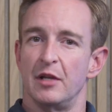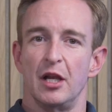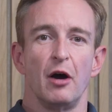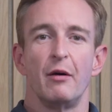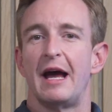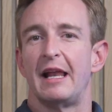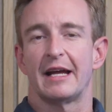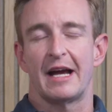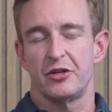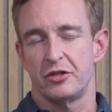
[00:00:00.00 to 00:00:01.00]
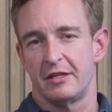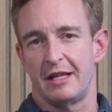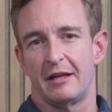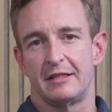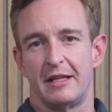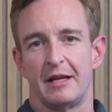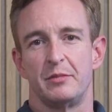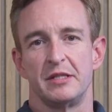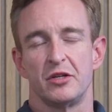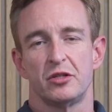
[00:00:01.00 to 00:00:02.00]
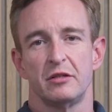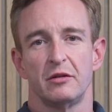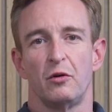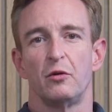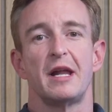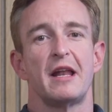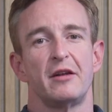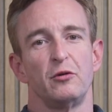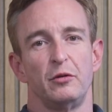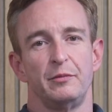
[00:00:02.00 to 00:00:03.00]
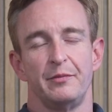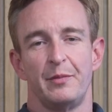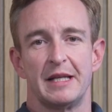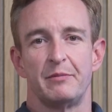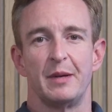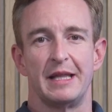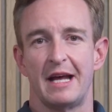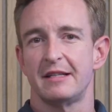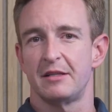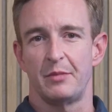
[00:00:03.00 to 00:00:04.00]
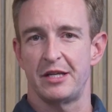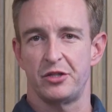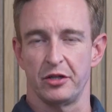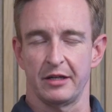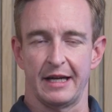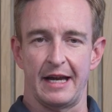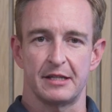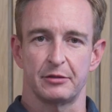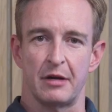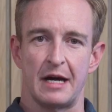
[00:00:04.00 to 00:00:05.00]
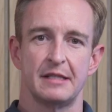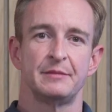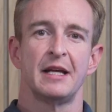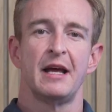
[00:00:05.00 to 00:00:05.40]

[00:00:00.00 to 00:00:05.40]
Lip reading: lower allocation to that position or none at all. But that's the best you can get, right?